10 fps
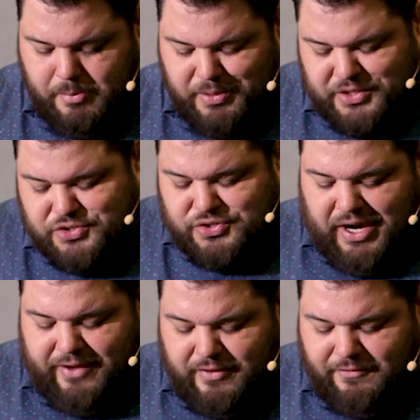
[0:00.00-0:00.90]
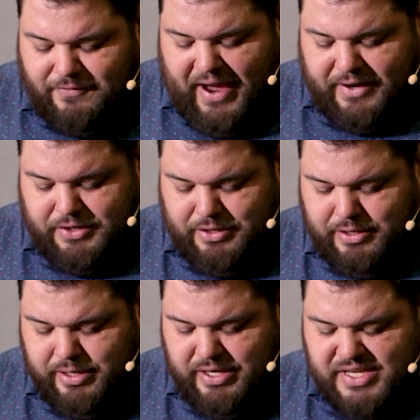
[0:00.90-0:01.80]
but the driving
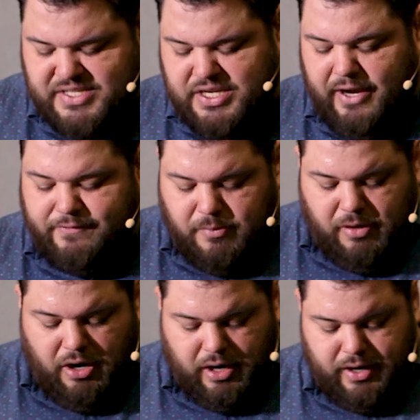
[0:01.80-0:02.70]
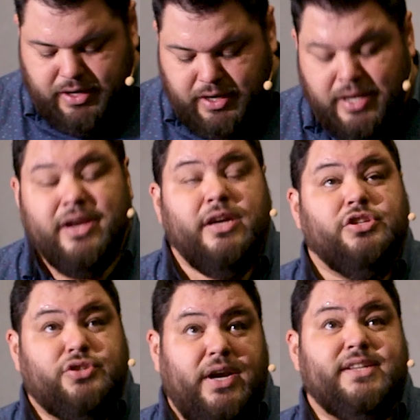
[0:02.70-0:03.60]
factor is not from a heart
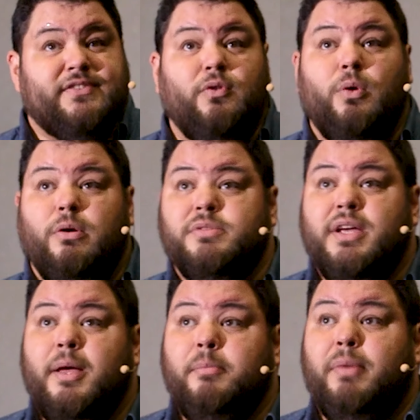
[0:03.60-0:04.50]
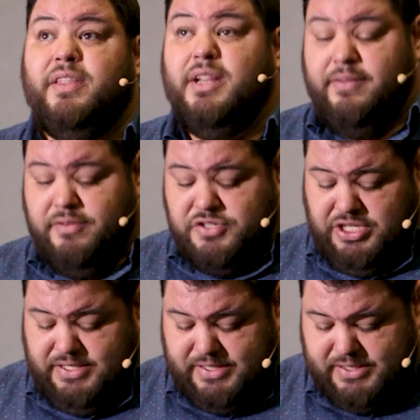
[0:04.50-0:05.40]
transformed by the love of
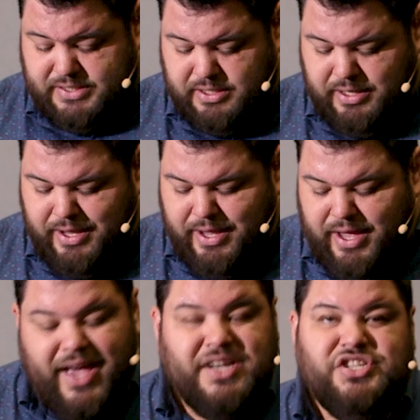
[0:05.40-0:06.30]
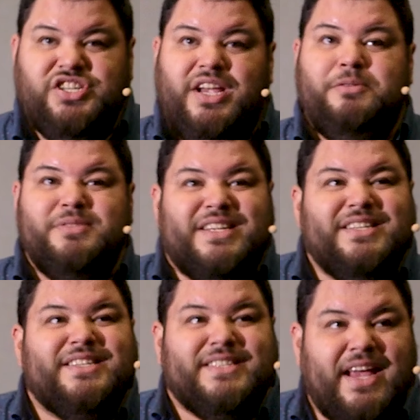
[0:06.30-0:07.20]
Jesus. And James
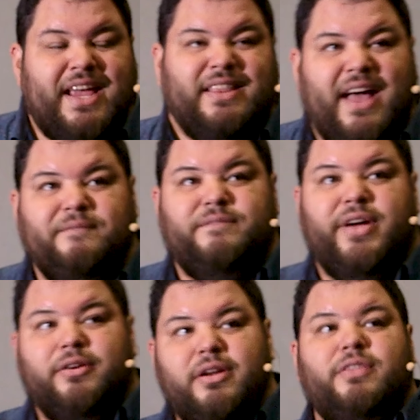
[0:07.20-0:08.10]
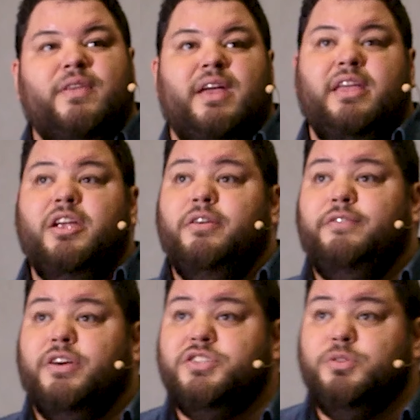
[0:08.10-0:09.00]
is saying that very thing here in
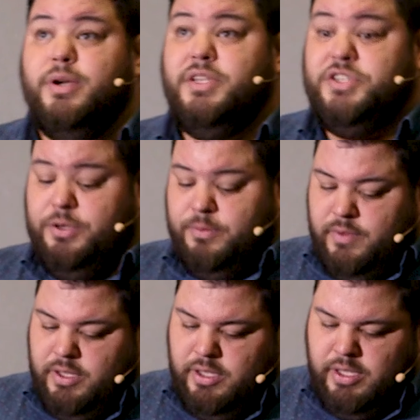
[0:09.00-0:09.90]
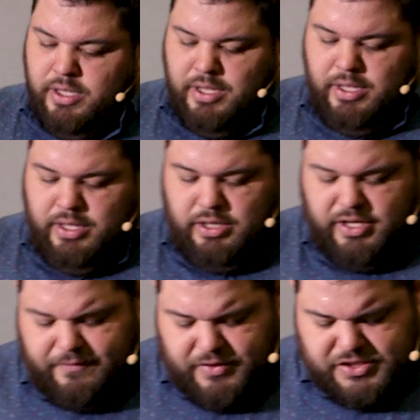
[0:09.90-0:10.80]
verse 22.
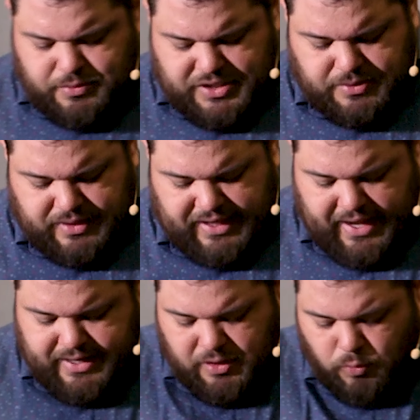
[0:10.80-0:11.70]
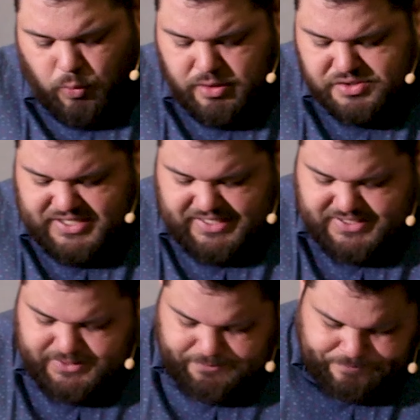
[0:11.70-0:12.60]
Look at verse 22 again. He warns
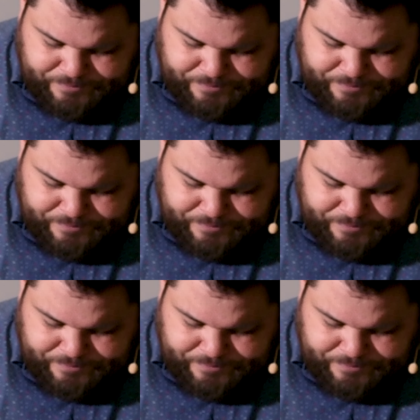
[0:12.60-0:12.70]
us